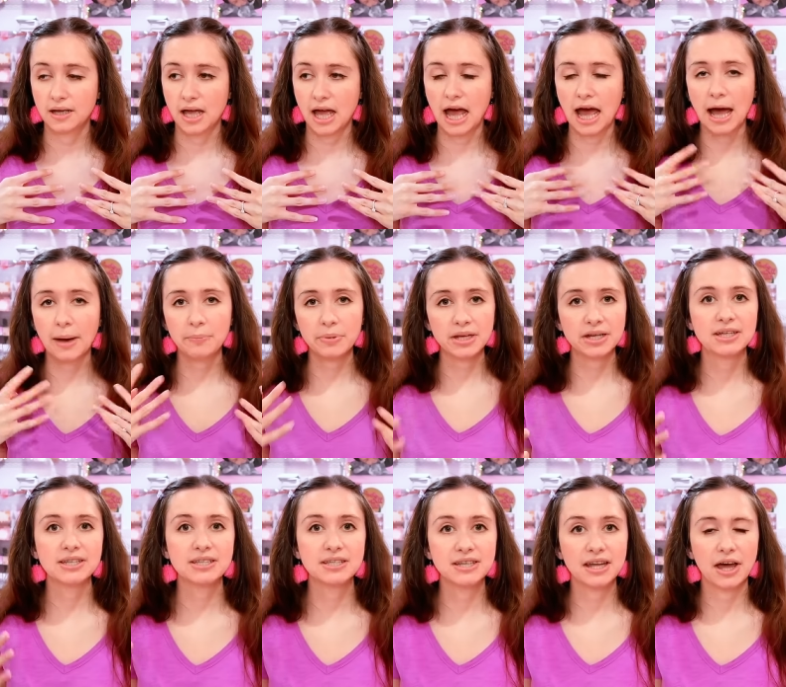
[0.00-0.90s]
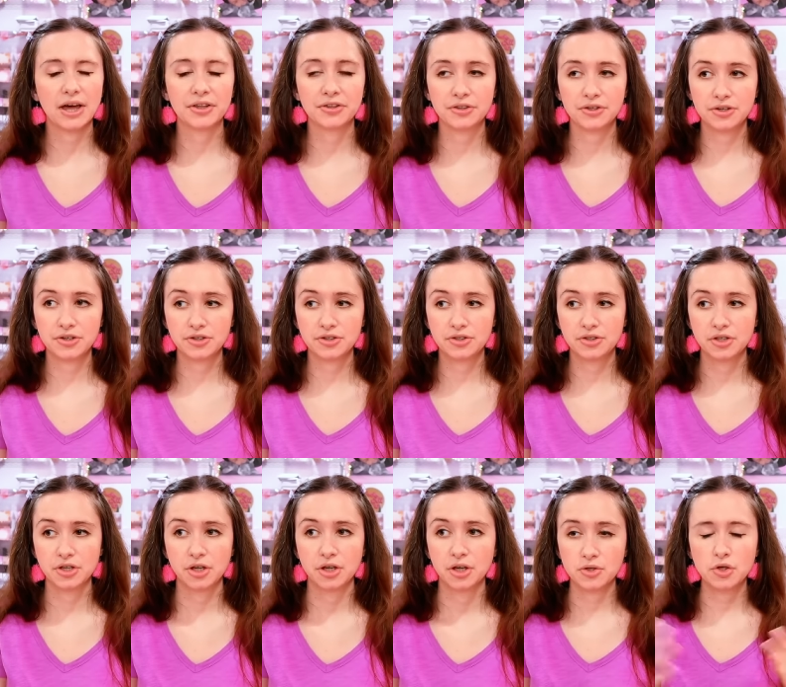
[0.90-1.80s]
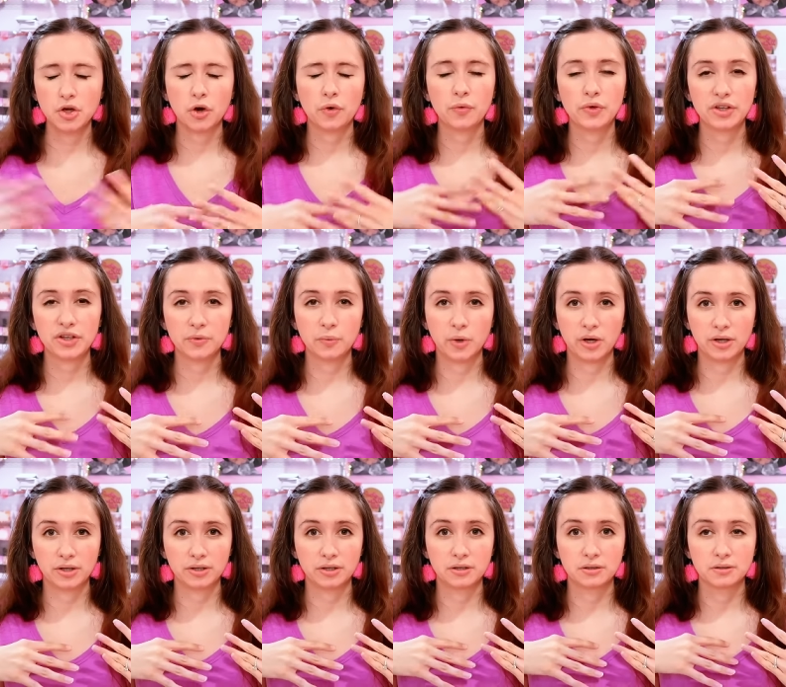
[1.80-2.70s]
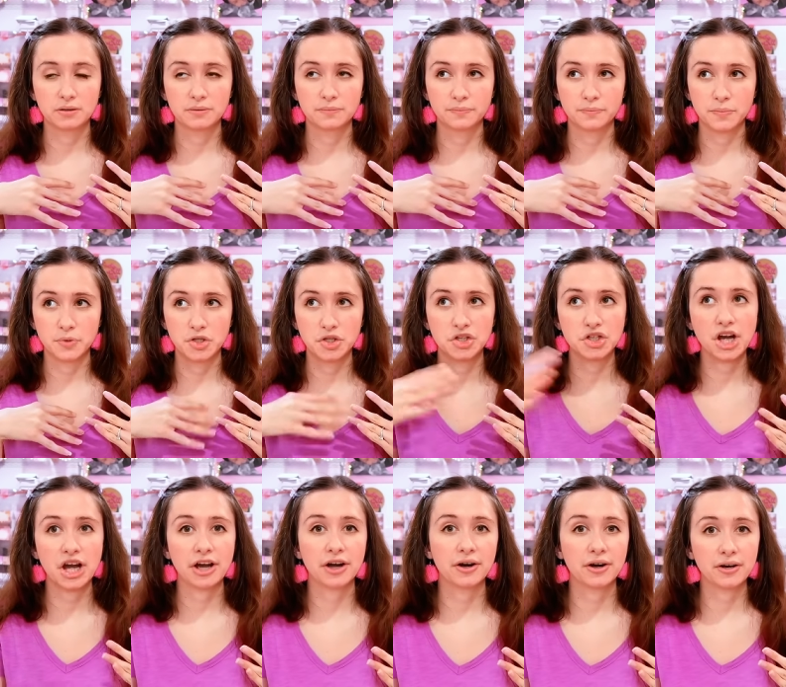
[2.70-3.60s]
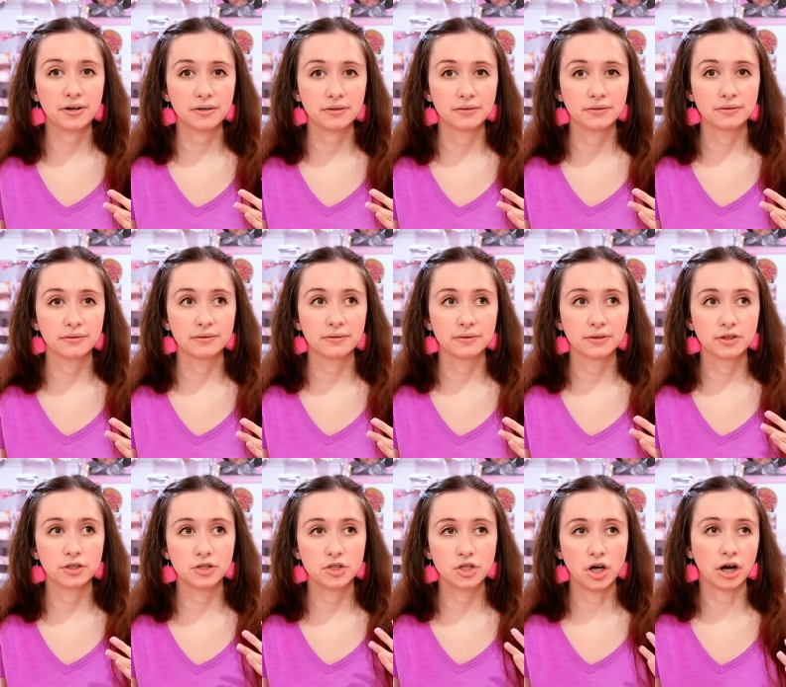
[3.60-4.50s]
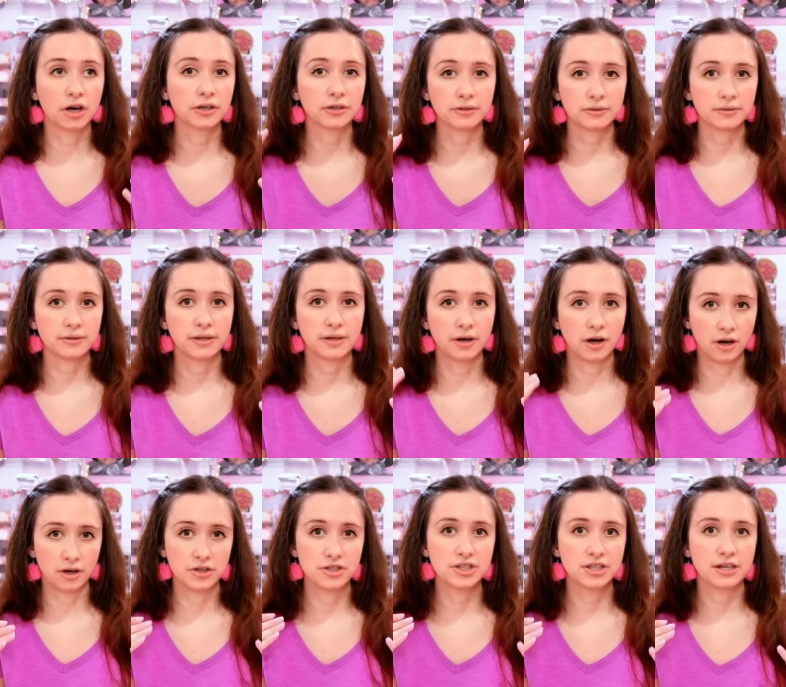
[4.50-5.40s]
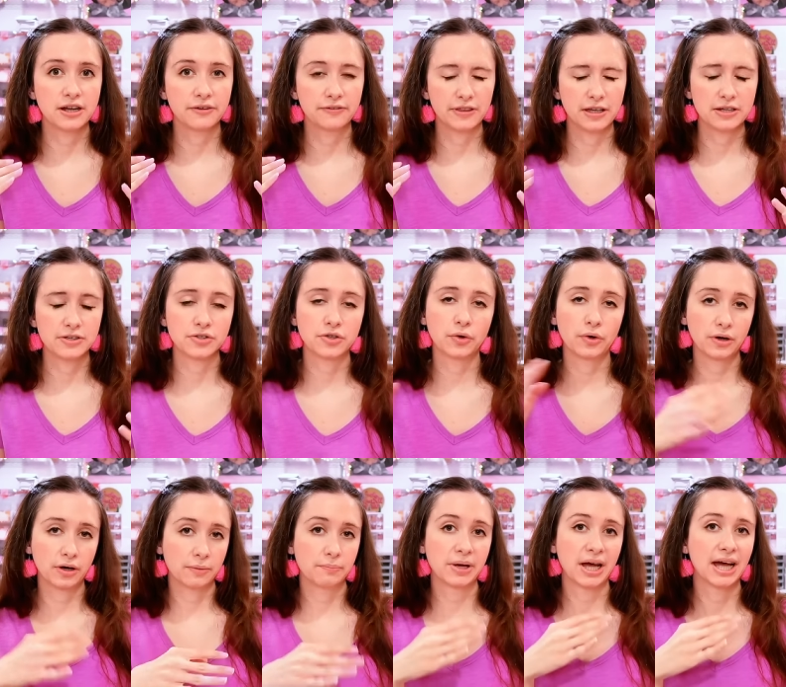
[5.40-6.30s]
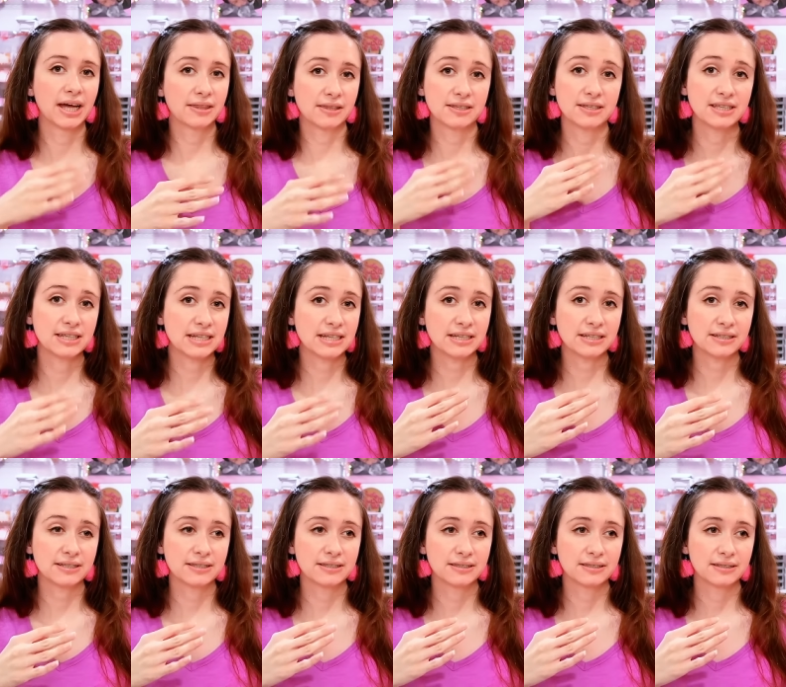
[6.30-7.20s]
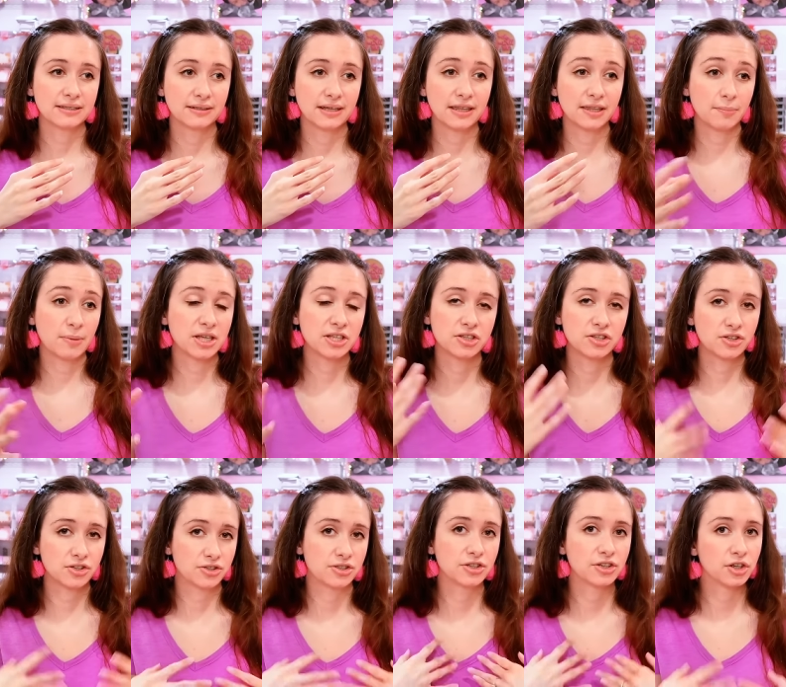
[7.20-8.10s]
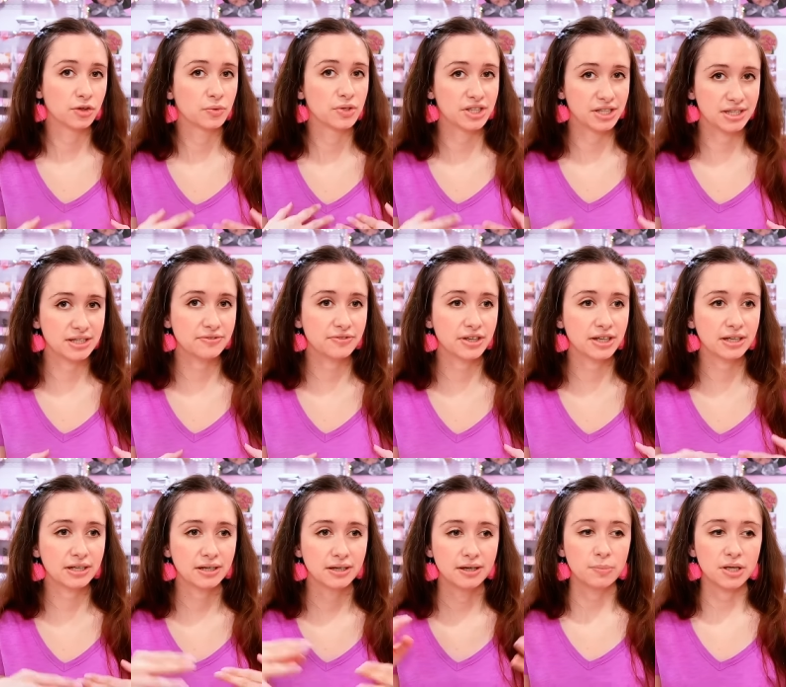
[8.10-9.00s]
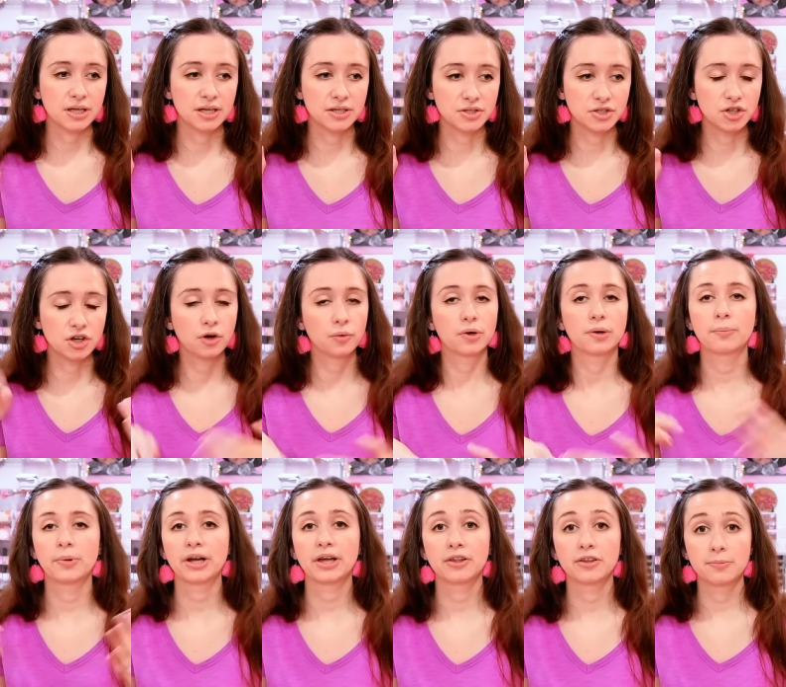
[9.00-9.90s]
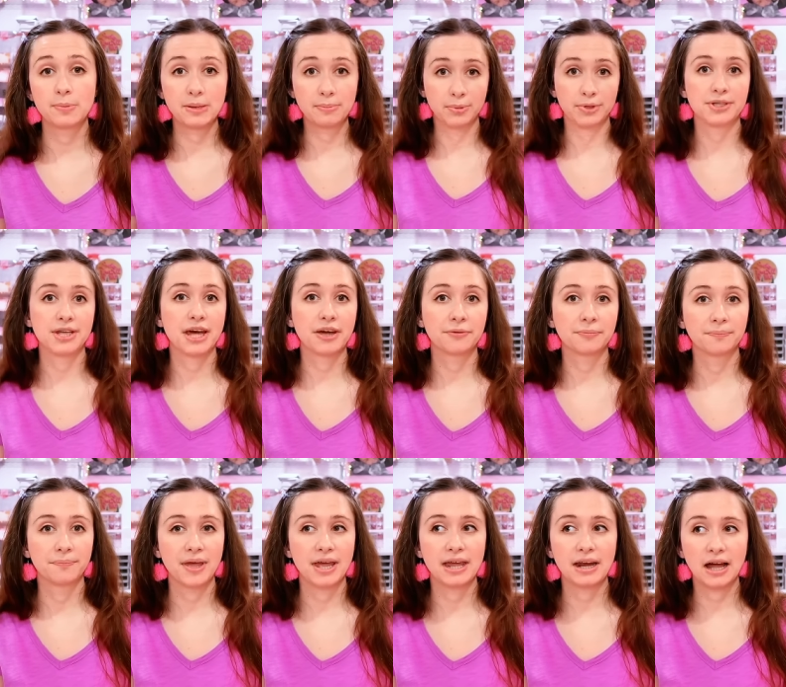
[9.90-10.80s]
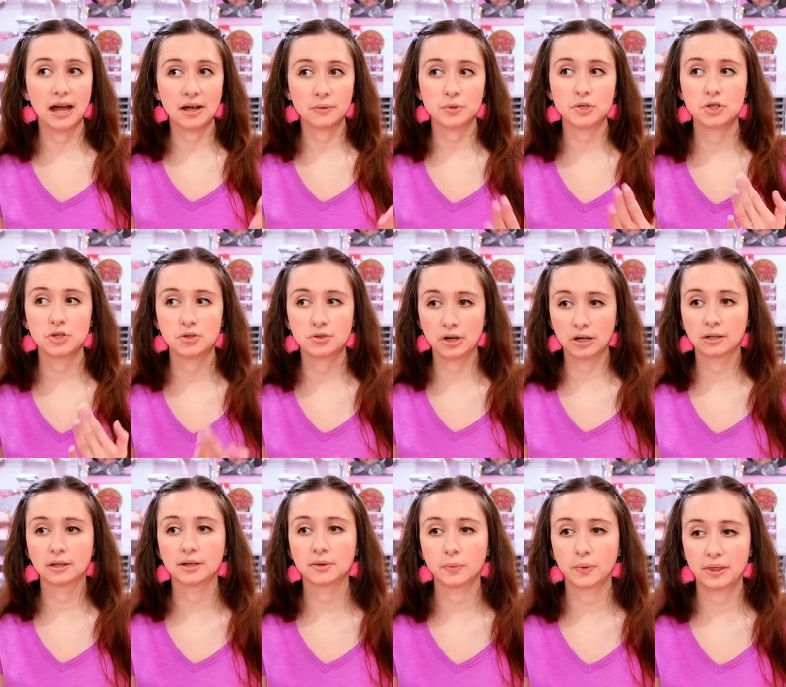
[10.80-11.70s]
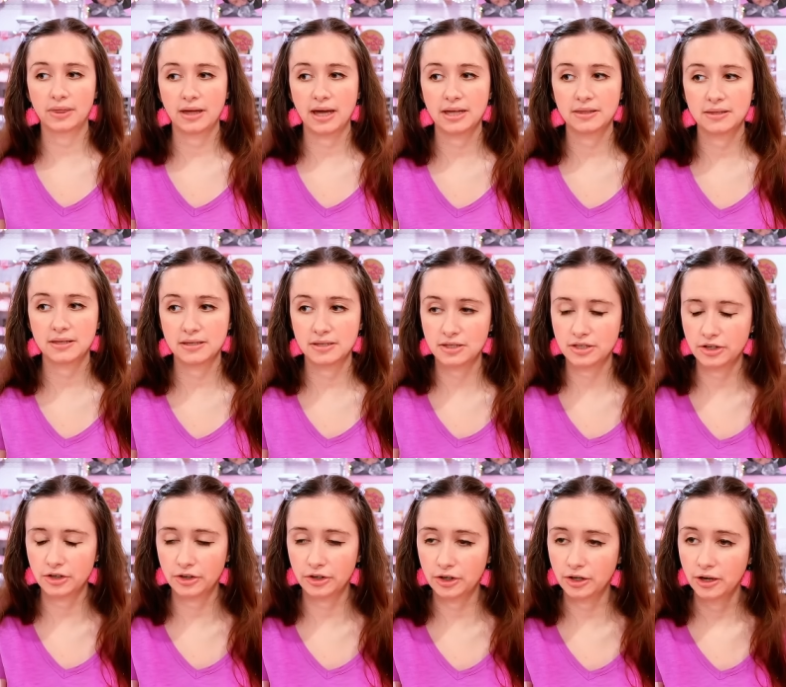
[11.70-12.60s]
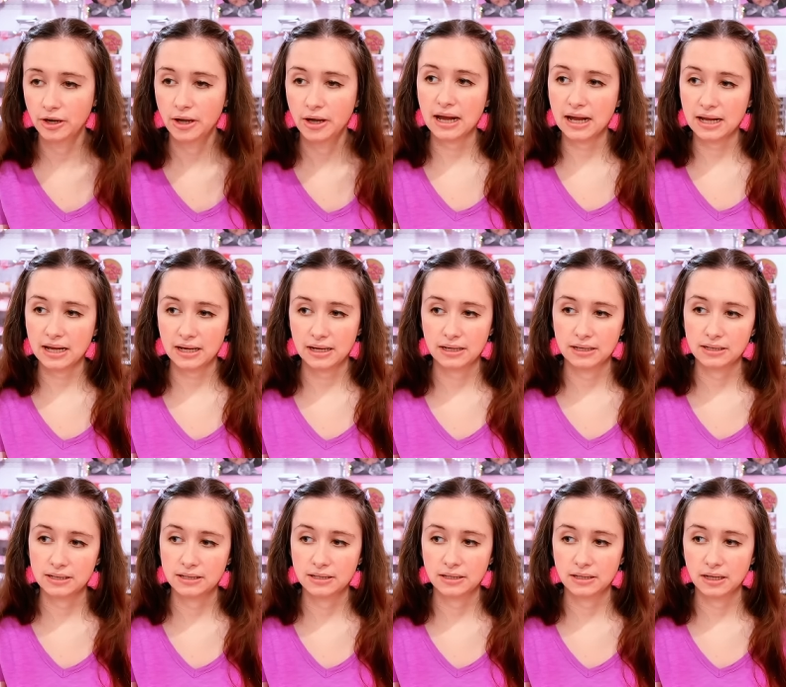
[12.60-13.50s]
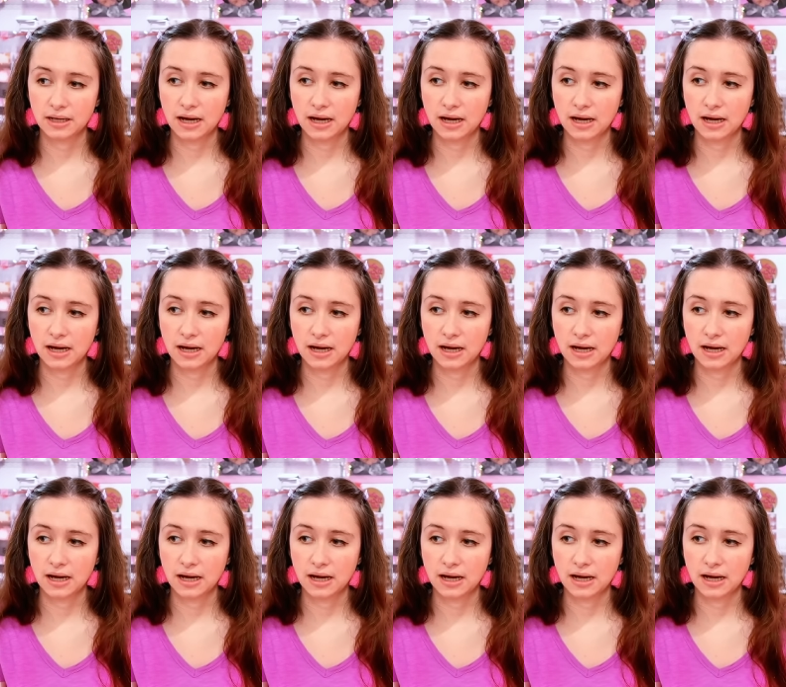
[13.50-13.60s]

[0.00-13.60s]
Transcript: happiness to others you don't really want to share the dark and hard stuff that is going on behind the scenes and the messages that you're receiving because you don't want to bring other people down. And I was struggling with that this year and